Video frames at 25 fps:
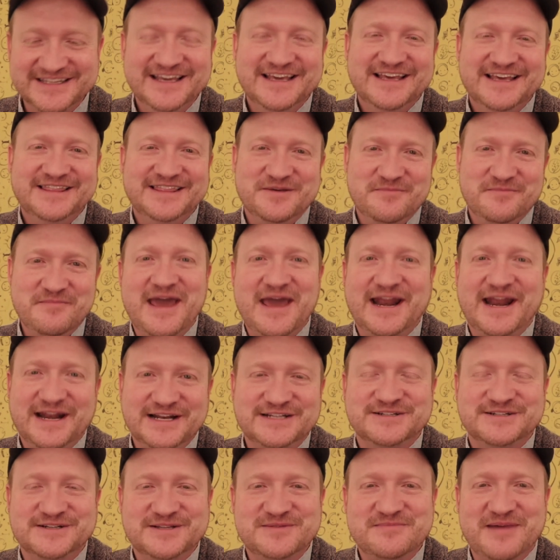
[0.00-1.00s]
the manager
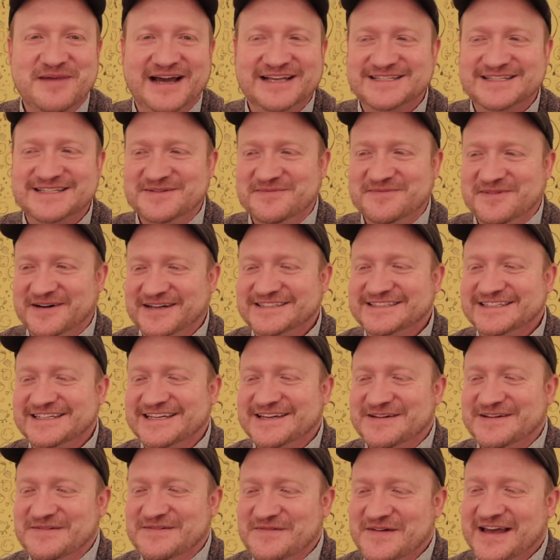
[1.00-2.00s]
of the basketball
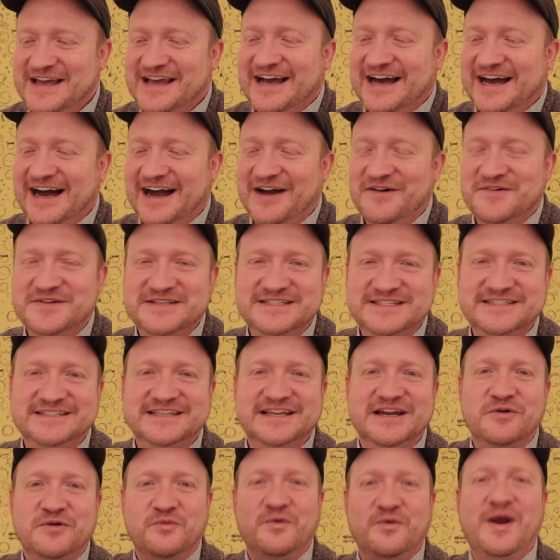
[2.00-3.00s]
team. I was
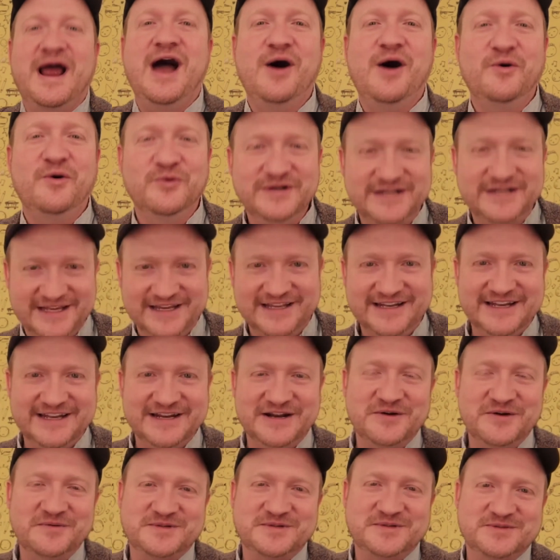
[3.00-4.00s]
around it,
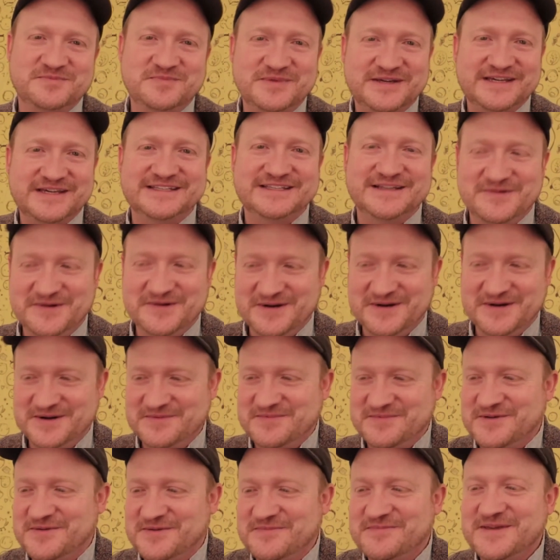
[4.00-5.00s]
just because I wanted to
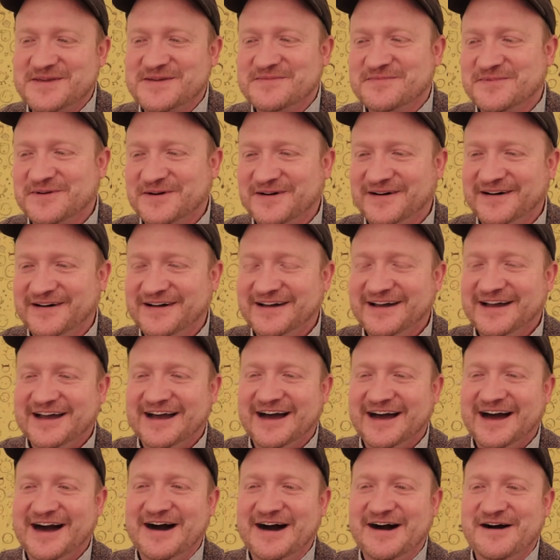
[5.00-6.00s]
be with people.
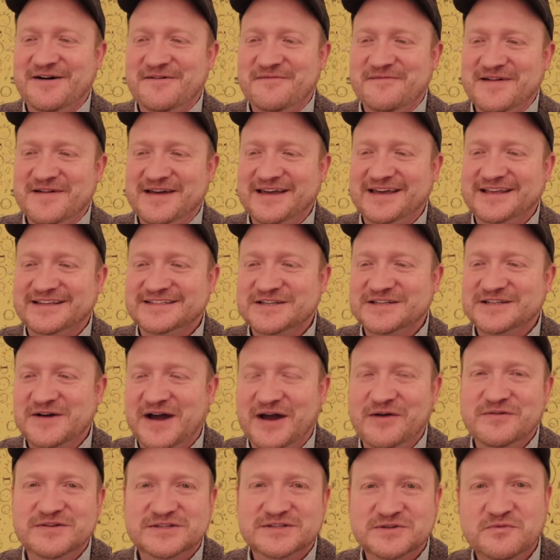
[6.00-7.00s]
And so I
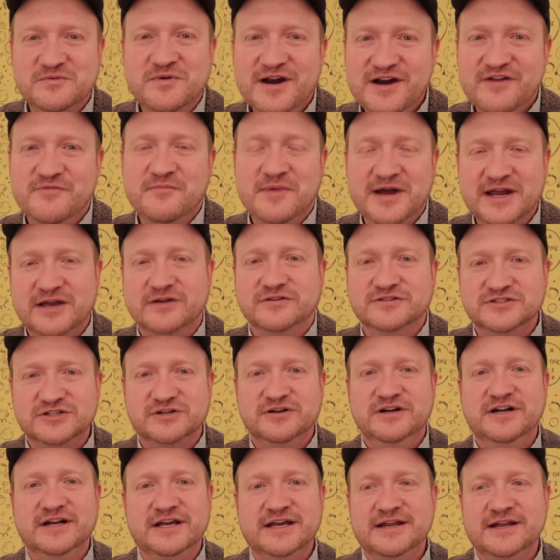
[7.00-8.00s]
was aware of Michael
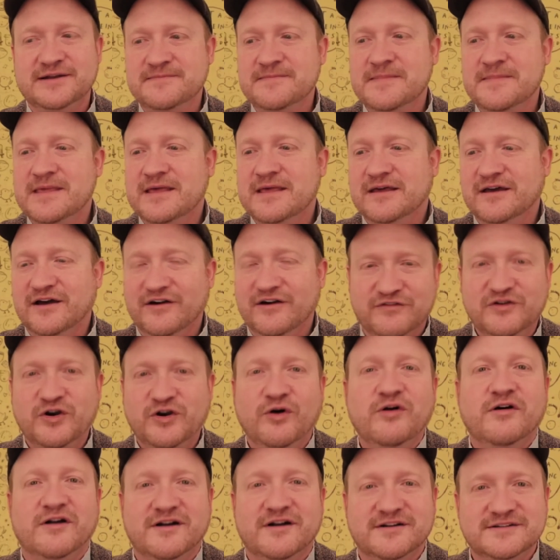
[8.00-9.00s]
Jordan, of
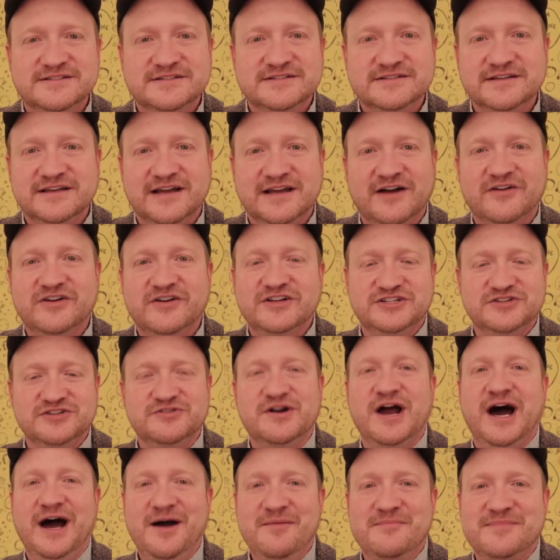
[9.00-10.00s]
course. How could you
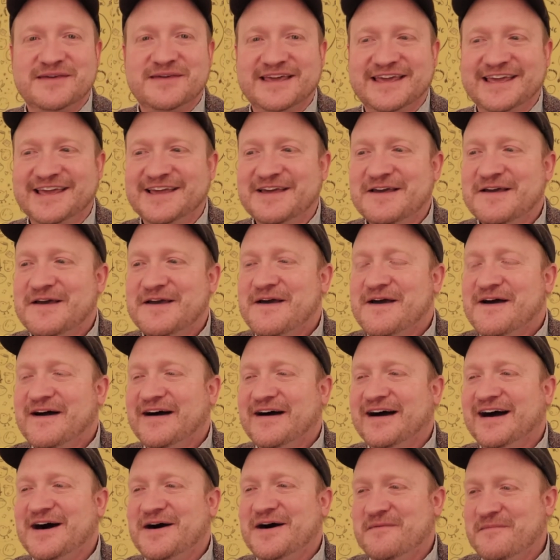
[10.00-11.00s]
not be?
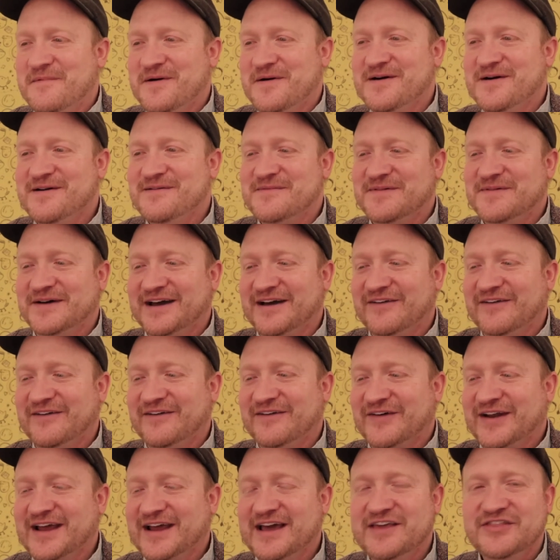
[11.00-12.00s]
But
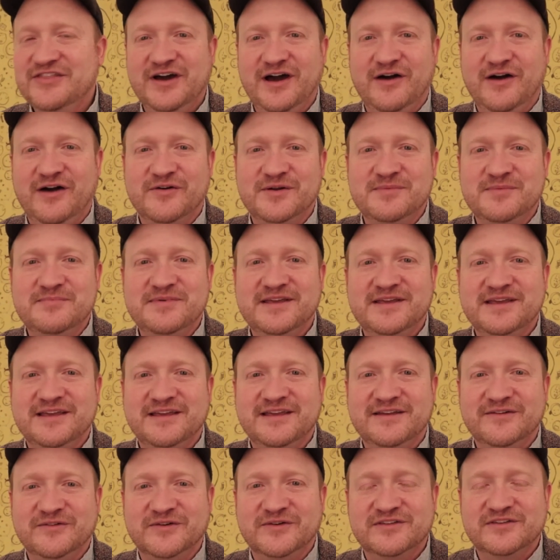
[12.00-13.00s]
what I thought
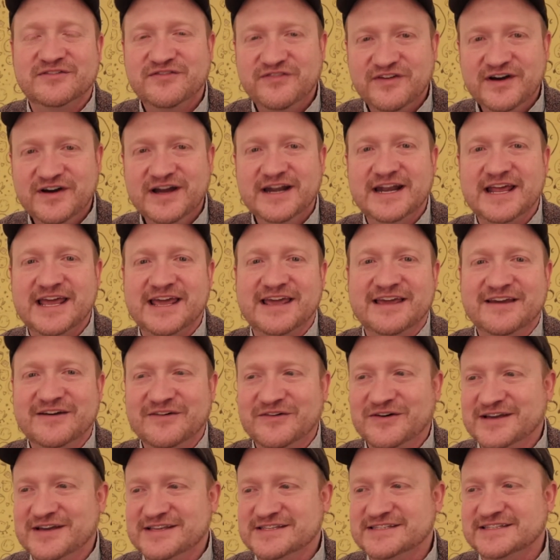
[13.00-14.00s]
was funny
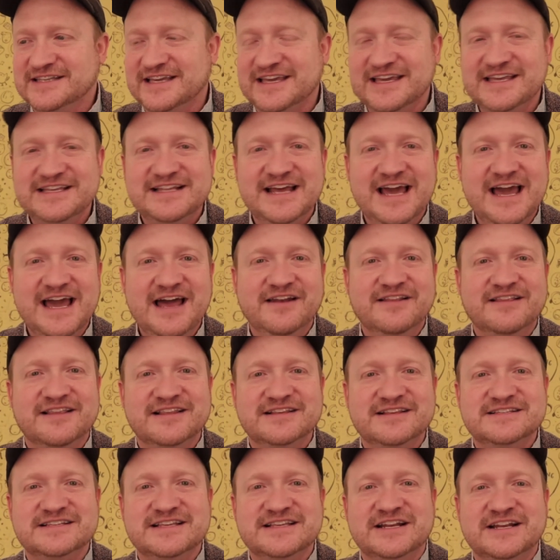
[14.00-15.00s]
was that he'd had
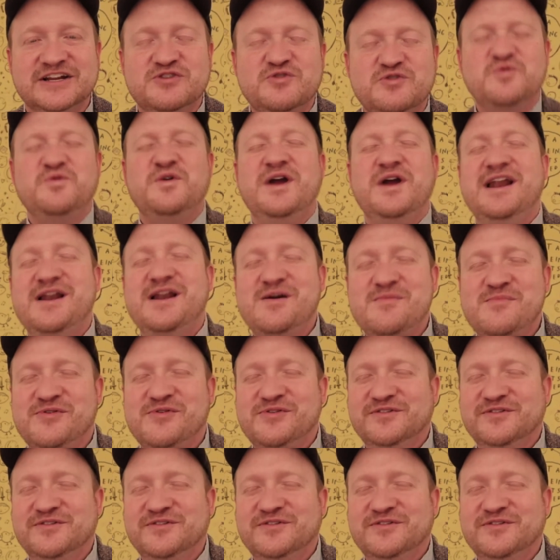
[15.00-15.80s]
these incredible